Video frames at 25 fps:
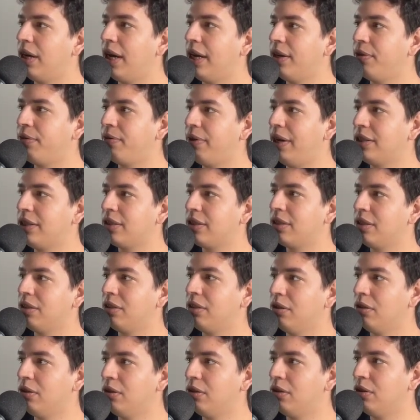Fast,
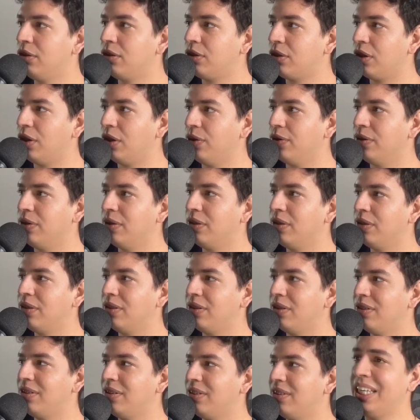slow.
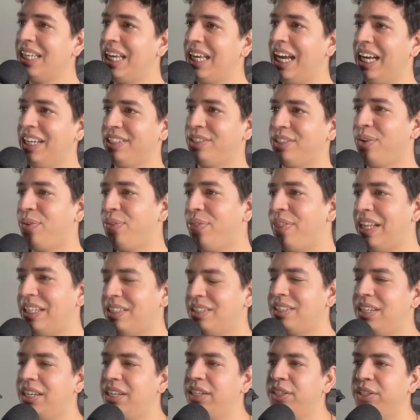Yeah, so that's
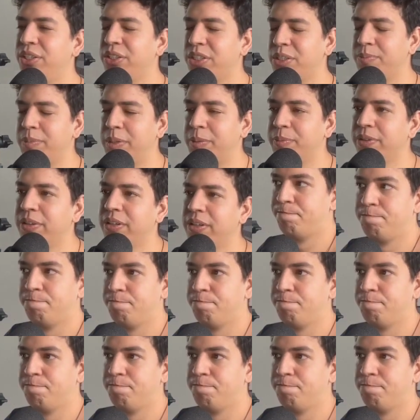the useMemo.